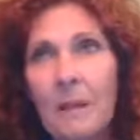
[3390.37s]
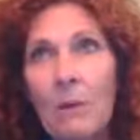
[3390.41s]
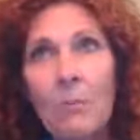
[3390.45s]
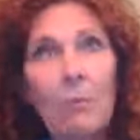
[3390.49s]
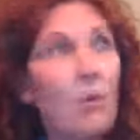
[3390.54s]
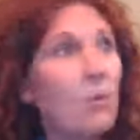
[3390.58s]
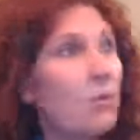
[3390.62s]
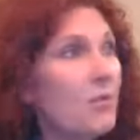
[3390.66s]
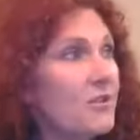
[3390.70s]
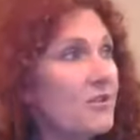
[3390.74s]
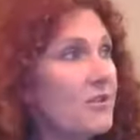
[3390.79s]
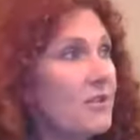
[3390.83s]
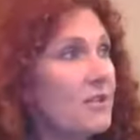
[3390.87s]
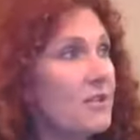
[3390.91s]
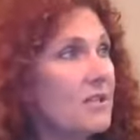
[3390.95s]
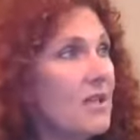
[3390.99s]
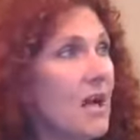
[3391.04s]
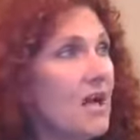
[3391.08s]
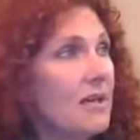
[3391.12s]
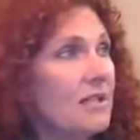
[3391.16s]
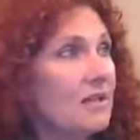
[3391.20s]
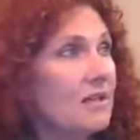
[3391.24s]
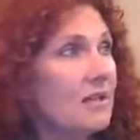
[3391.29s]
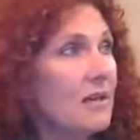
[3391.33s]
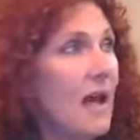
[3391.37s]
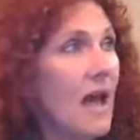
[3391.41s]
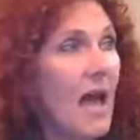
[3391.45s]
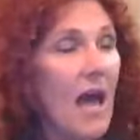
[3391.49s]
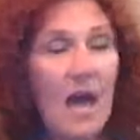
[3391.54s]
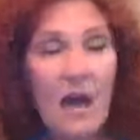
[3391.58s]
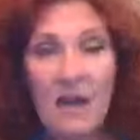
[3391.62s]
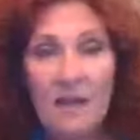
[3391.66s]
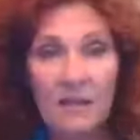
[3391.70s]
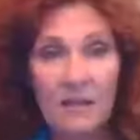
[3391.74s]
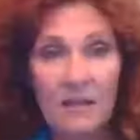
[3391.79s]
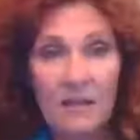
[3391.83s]
Well, we're just not, I,
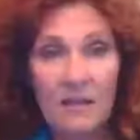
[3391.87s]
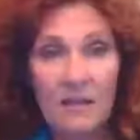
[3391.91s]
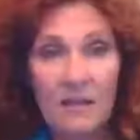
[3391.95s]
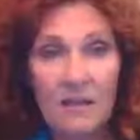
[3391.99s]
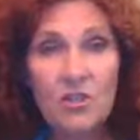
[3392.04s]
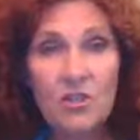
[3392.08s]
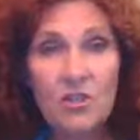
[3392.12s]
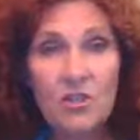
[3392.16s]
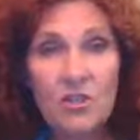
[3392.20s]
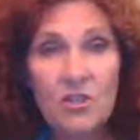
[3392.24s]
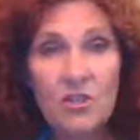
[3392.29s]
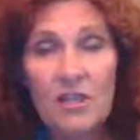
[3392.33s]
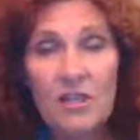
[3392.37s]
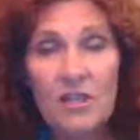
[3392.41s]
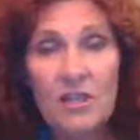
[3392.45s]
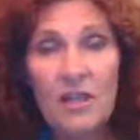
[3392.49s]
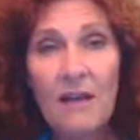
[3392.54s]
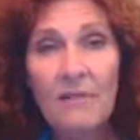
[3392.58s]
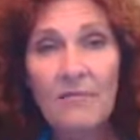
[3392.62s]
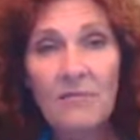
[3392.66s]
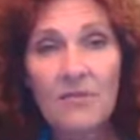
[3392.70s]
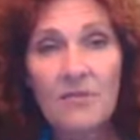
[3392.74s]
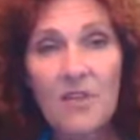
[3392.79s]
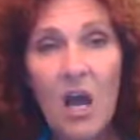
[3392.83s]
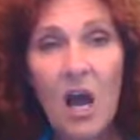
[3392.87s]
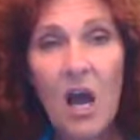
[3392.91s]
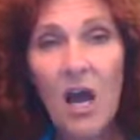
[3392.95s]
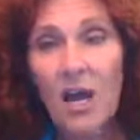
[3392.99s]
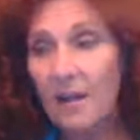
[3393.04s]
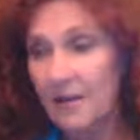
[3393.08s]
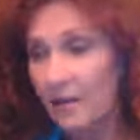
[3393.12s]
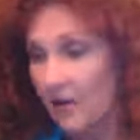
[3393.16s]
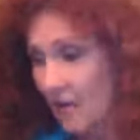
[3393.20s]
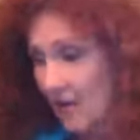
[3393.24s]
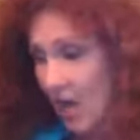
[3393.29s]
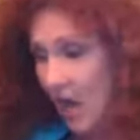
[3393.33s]
the estrogen level's
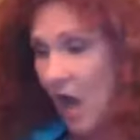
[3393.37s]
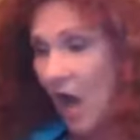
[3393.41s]
gone.